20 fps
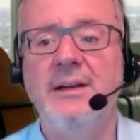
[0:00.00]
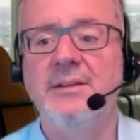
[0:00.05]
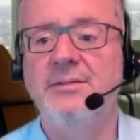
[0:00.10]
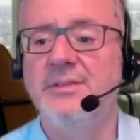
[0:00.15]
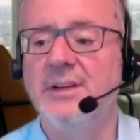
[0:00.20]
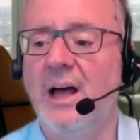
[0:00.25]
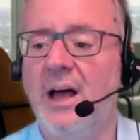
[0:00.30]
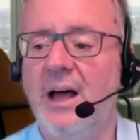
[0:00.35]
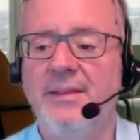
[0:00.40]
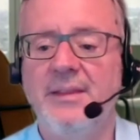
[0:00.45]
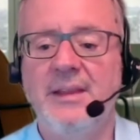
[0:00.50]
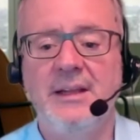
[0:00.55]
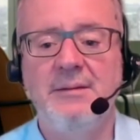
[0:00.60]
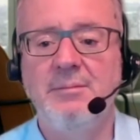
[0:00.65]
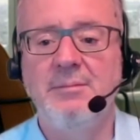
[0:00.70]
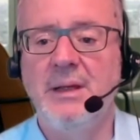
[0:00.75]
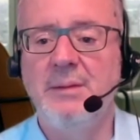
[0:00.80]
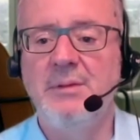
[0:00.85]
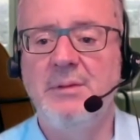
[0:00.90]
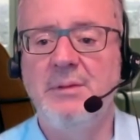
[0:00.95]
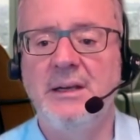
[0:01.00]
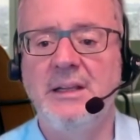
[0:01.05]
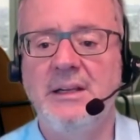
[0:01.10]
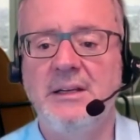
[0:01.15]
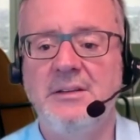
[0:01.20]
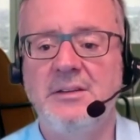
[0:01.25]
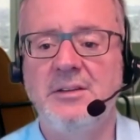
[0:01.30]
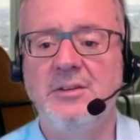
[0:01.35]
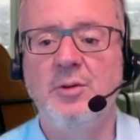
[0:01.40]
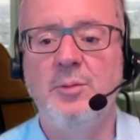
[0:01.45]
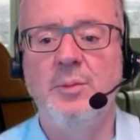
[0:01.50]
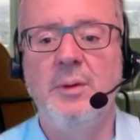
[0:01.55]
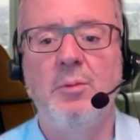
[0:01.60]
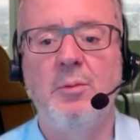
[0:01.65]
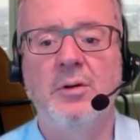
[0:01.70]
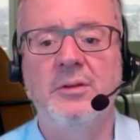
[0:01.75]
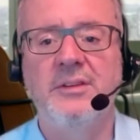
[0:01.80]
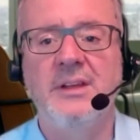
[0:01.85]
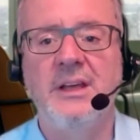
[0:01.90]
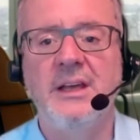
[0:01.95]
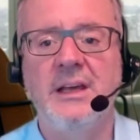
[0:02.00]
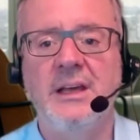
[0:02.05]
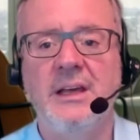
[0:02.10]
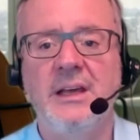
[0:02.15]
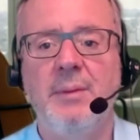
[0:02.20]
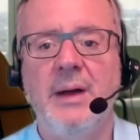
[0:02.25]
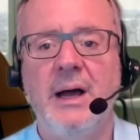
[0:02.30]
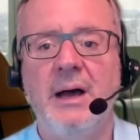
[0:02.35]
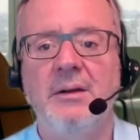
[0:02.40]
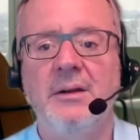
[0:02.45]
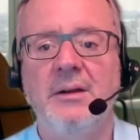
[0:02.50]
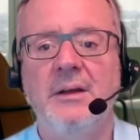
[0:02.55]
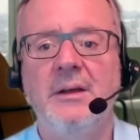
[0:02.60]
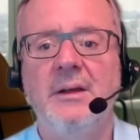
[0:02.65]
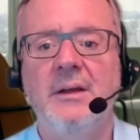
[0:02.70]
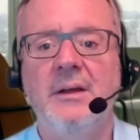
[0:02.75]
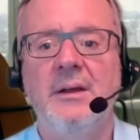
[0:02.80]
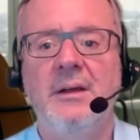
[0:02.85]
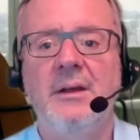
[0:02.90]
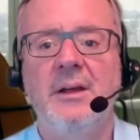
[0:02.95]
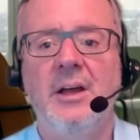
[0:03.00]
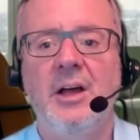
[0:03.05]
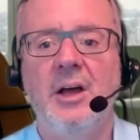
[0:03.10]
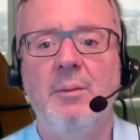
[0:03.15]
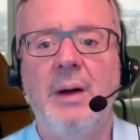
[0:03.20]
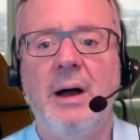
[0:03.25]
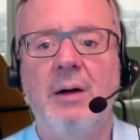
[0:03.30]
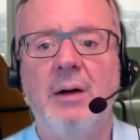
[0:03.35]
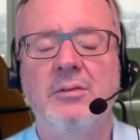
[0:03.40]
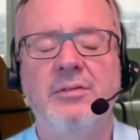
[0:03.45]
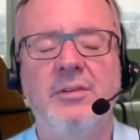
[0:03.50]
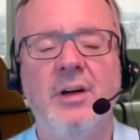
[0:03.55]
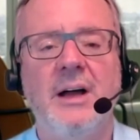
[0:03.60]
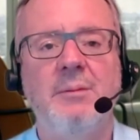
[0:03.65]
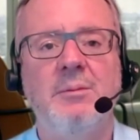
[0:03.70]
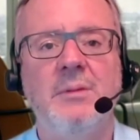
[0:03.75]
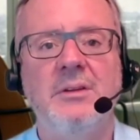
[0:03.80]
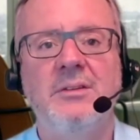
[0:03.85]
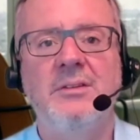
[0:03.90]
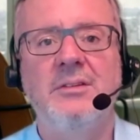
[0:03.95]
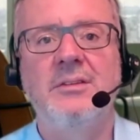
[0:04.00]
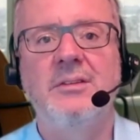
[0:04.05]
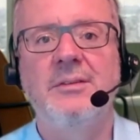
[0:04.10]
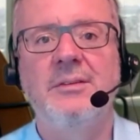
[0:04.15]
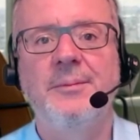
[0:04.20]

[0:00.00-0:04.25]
If not, then maybe I need to do a bit more thinking about, about refinements.